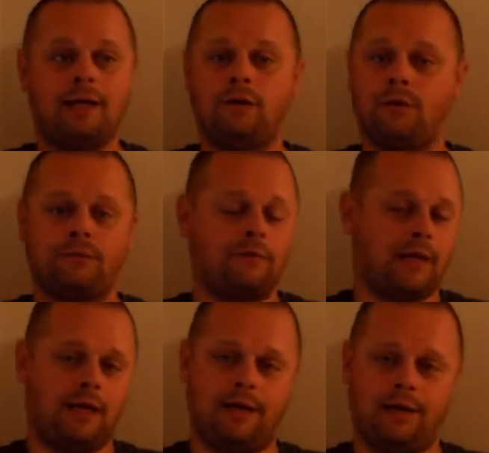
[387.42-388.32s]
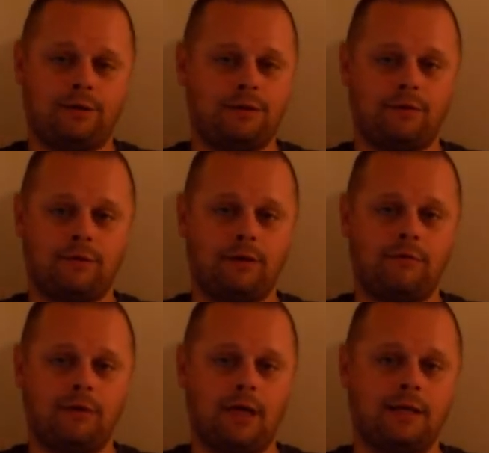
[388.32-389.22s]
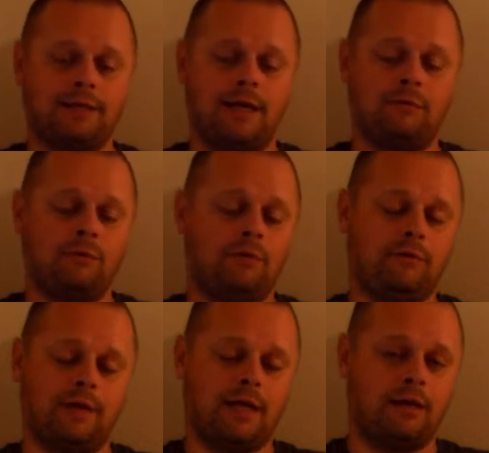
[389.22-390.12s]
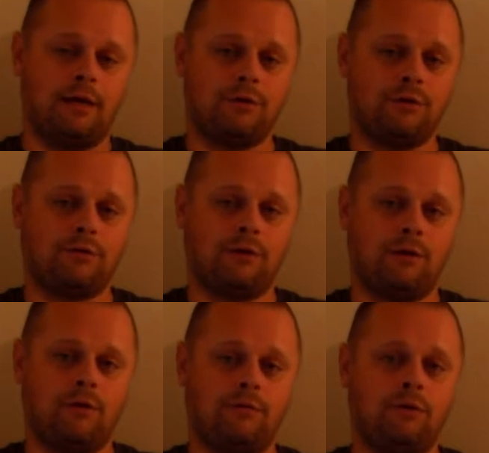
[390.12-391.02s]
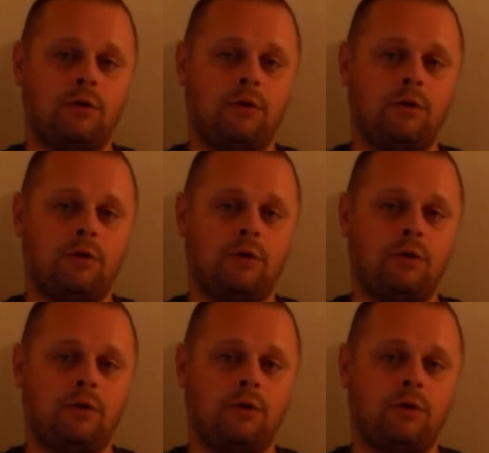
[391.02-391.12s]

and don't second guess yourself. A lot of times when you second guess yourself,